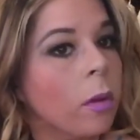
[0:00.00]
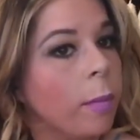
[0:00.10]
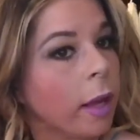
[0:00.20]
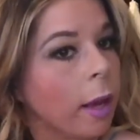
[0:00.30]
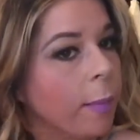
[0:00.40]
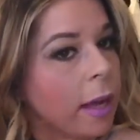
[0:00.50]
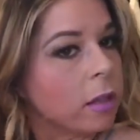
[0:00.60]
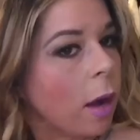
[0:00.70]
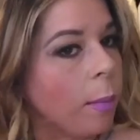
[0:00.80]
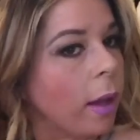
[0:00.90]
Pick up that
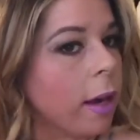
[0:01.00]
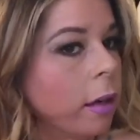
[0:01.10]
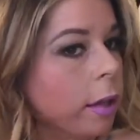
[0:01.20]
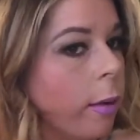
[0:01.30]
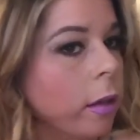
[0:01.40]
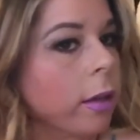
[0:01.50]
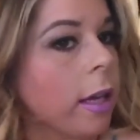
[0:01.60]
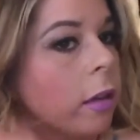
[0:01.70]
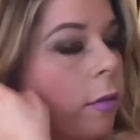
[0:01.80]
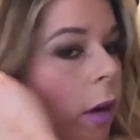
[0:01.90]
top layer and do
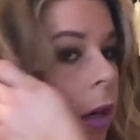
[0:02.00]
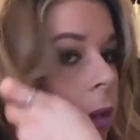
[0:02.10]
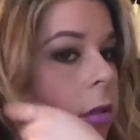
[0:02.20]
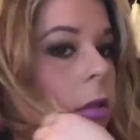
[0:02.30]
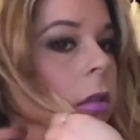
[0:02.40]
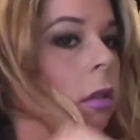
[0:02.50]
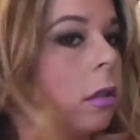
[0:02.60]
underneath first.